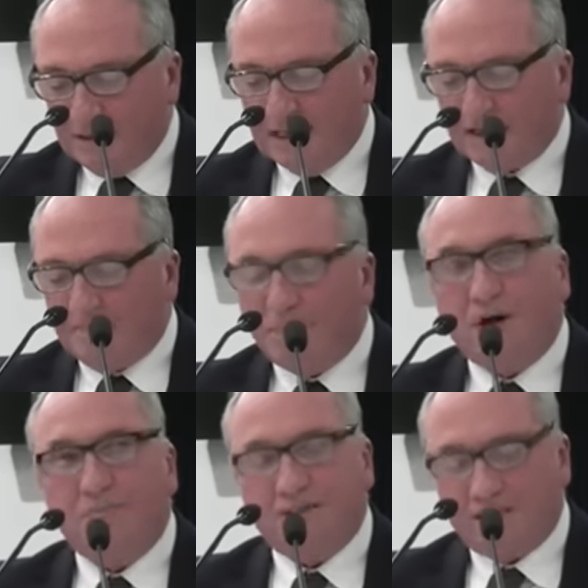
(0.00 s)
Yet they
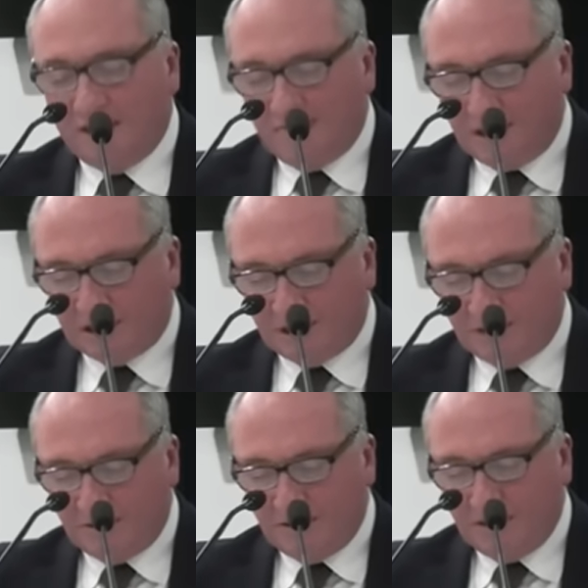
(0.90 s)
promise so
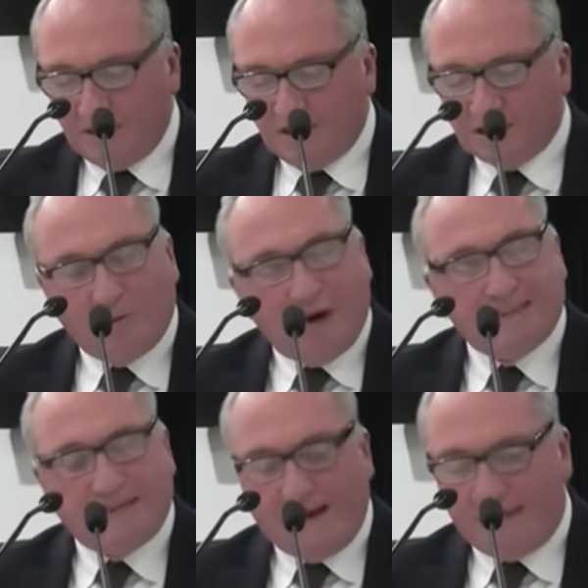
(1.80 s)
much. So why
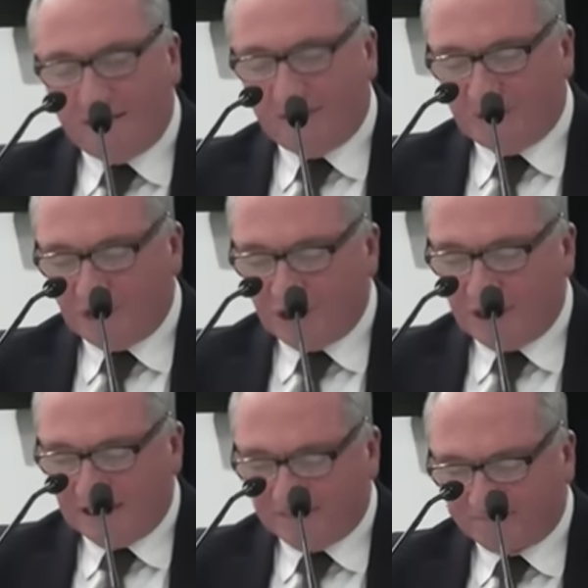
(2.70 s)
is it happening, Mr.
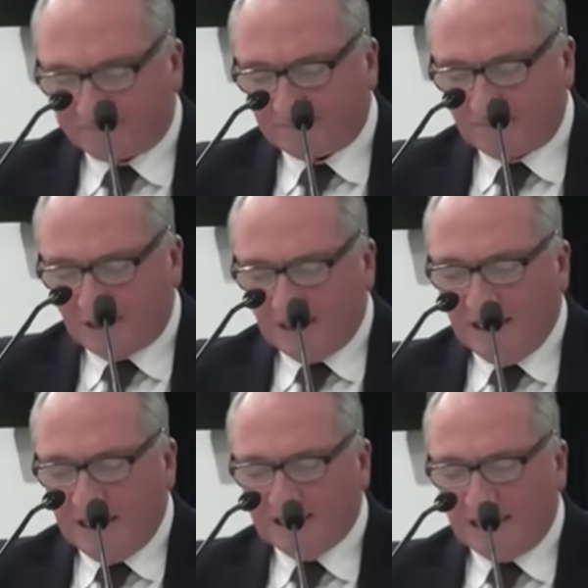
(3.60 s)
Chair?
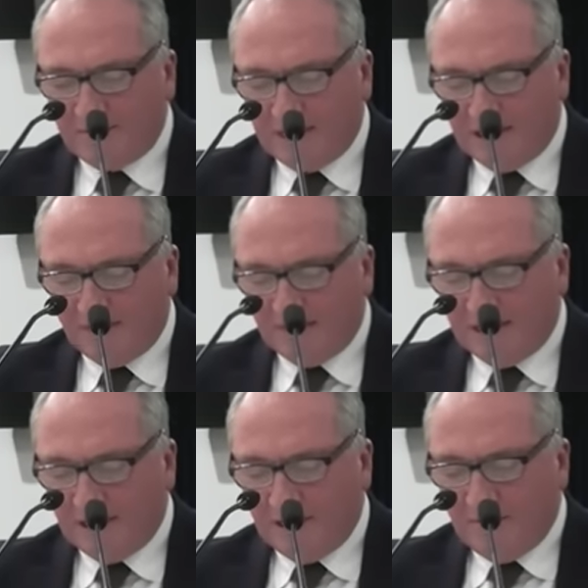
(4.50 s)
It's
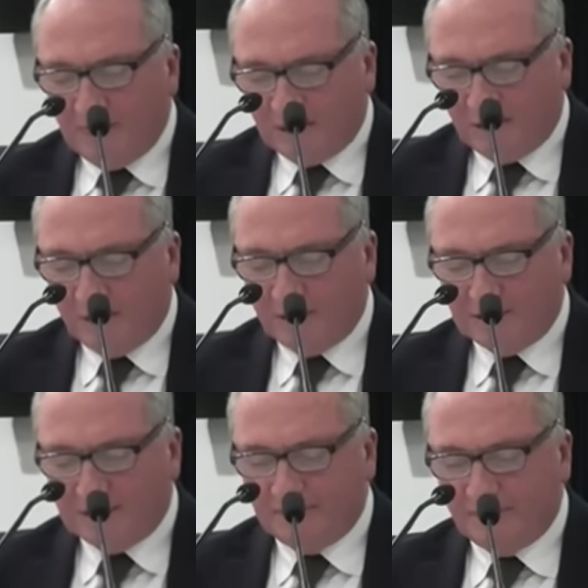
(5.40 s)
happening
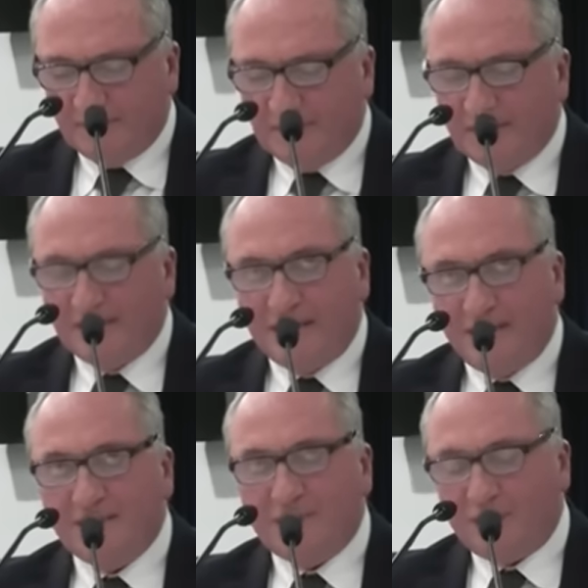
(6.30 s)
because
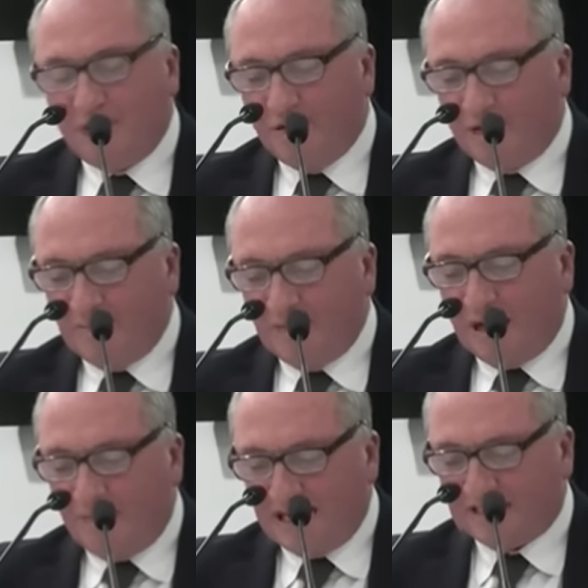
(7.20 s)
there is a
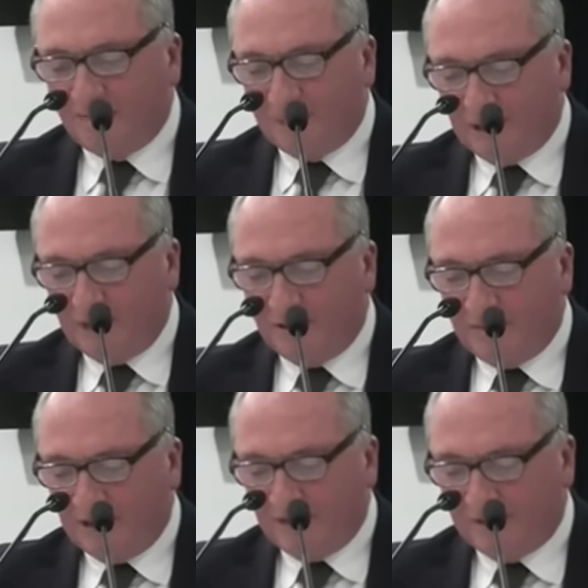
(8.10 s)
massive pecuniary
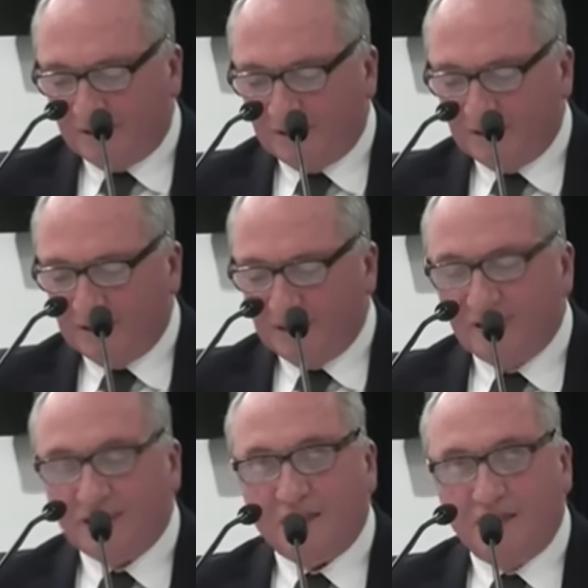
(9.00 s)
benefit
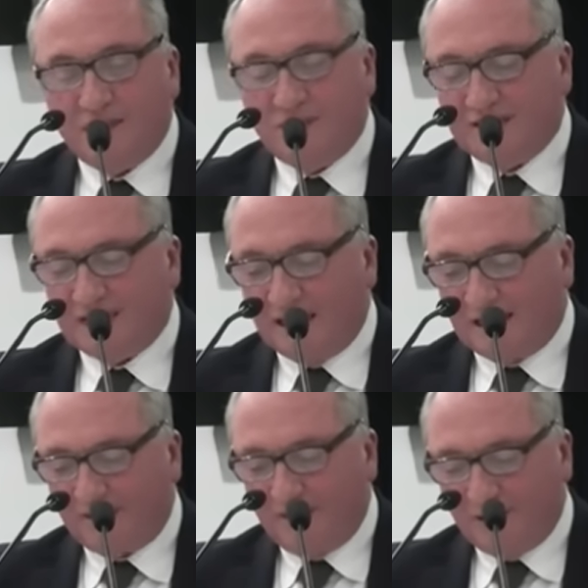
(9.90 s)
that goes to a
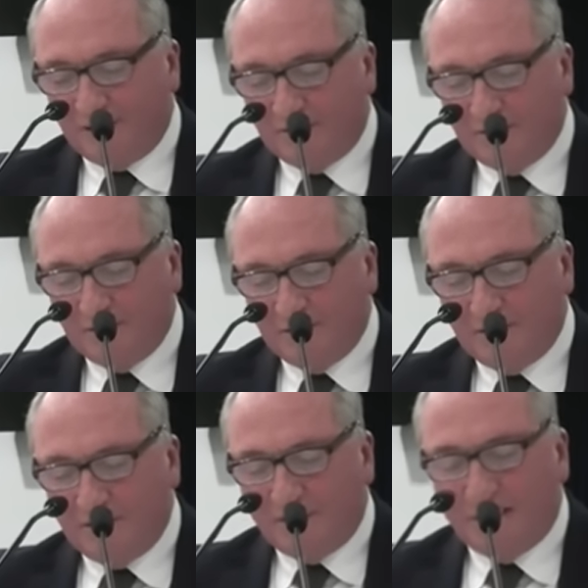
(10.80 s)
select few.
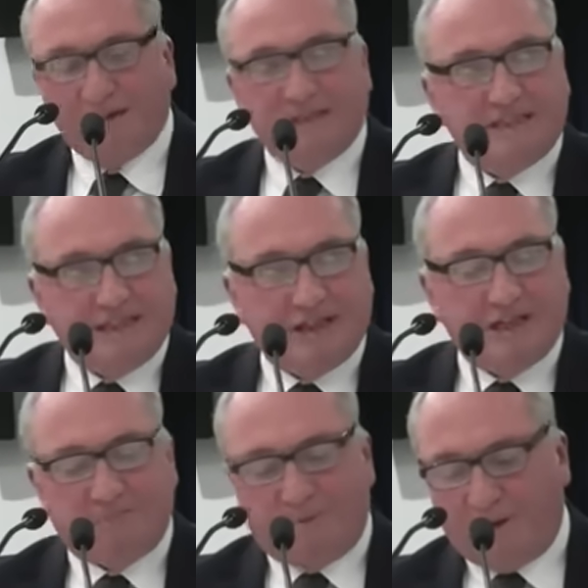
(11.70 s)
And we can see
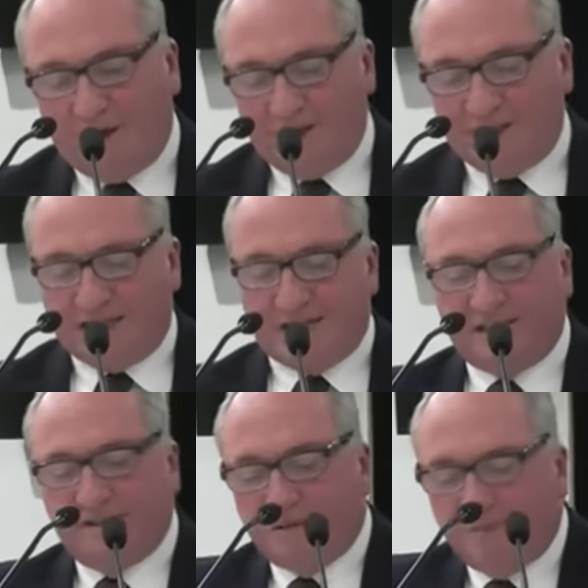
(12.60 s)
those proponents out
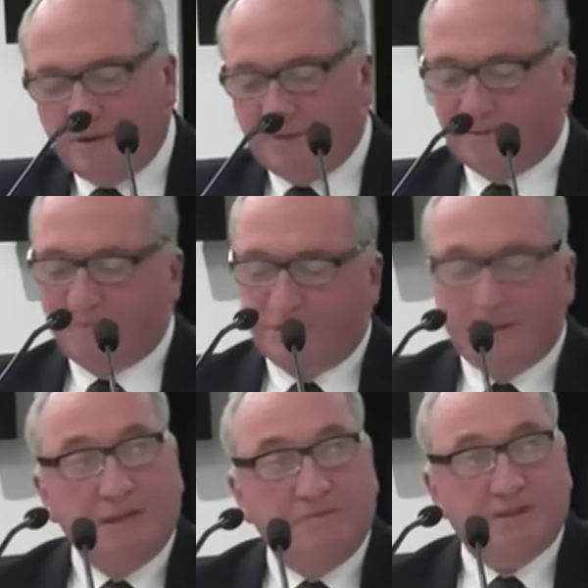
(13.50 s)
there at the moment.
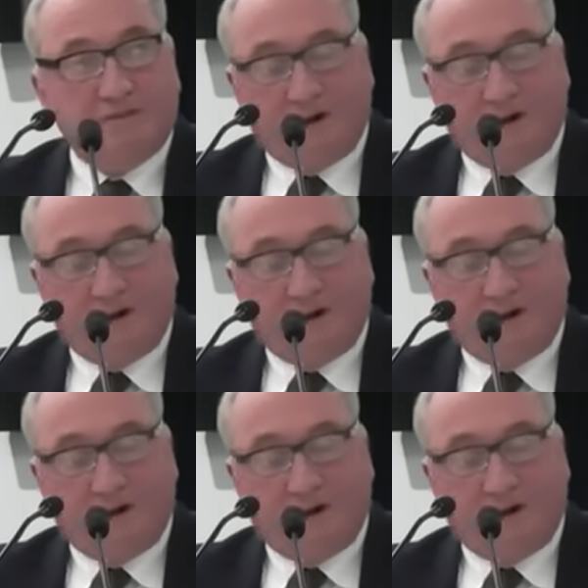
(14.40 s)
Mr.